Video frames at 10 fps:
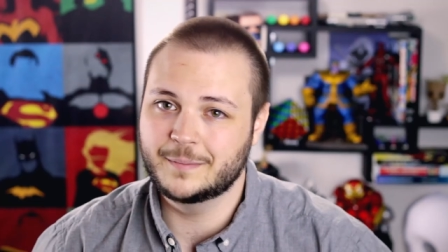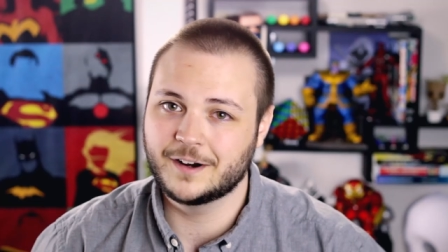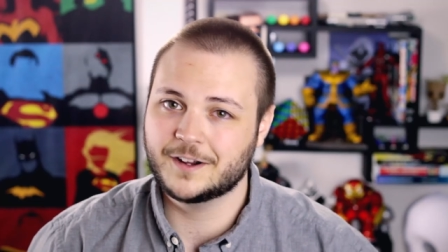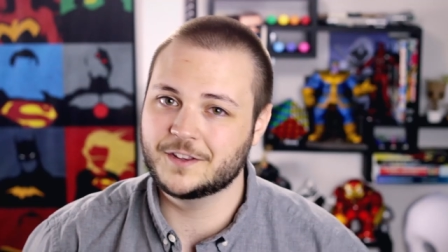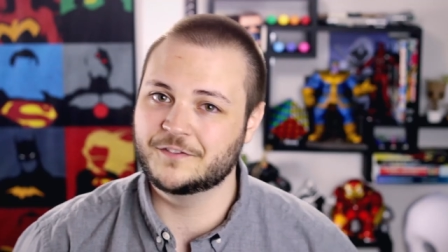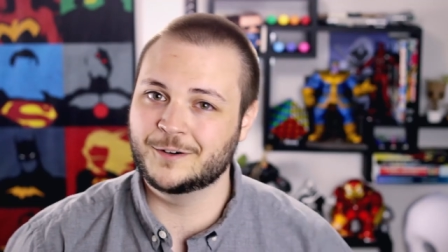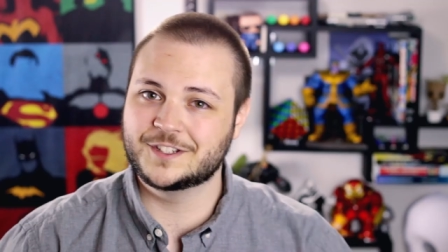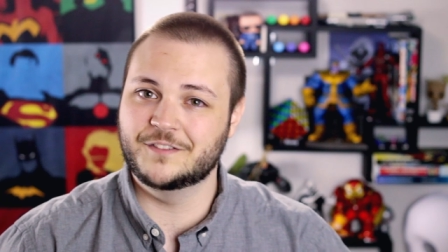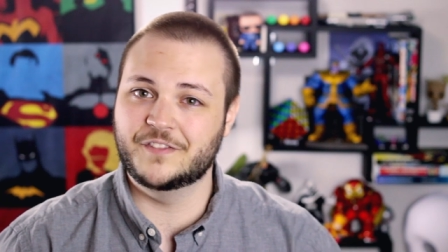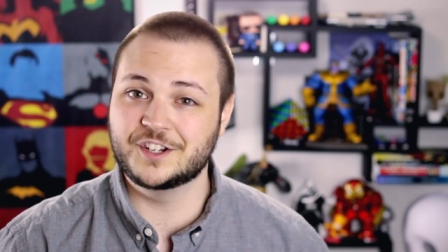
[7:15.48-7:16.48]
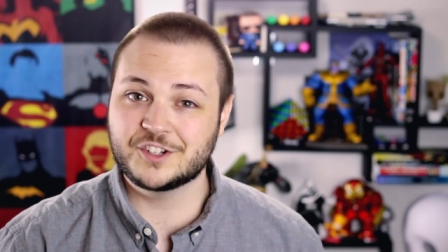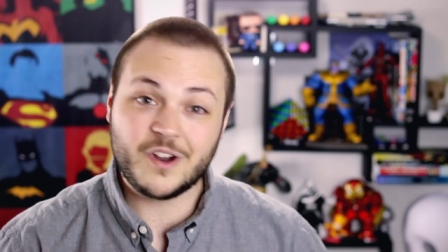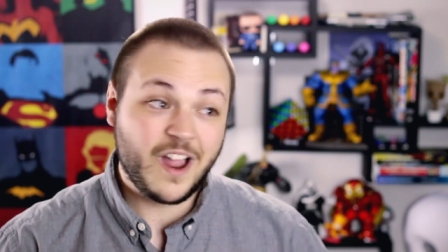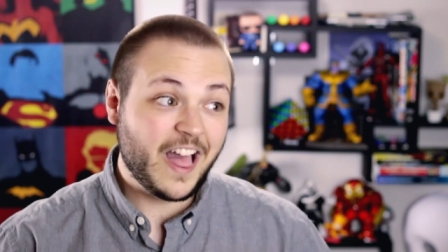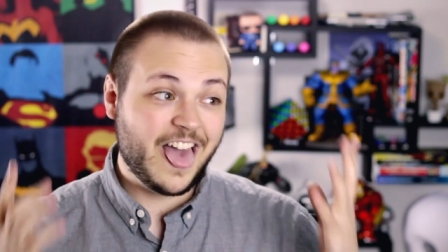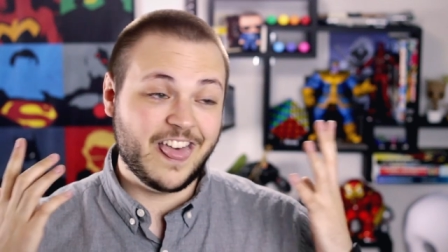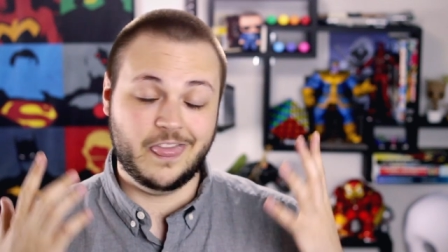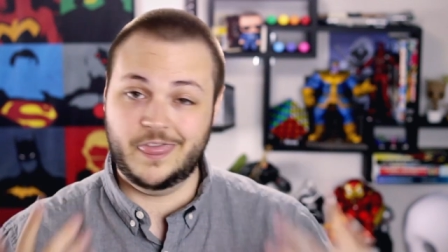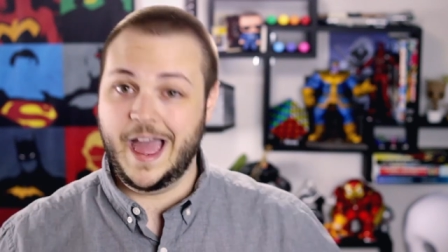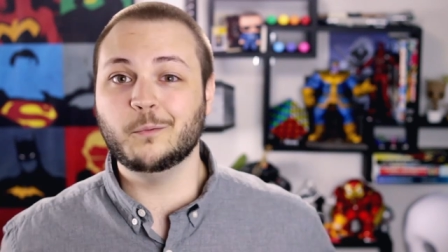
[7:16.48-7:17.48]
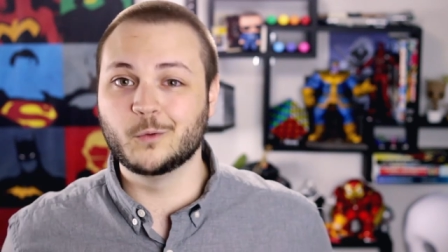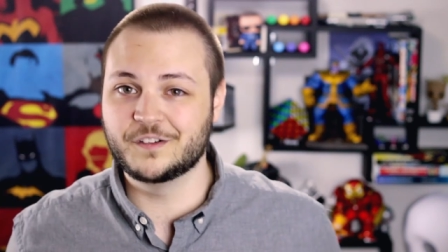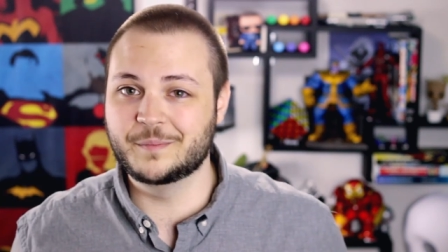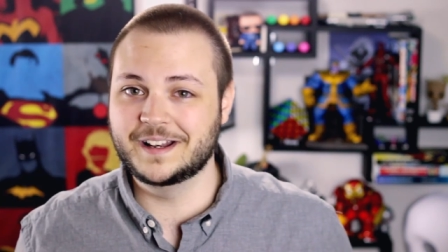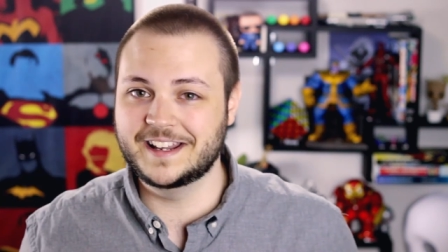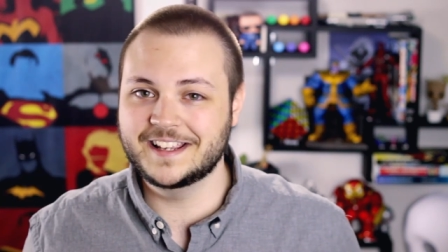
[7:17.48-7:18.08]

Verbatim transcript: America the First Avenger, that would have been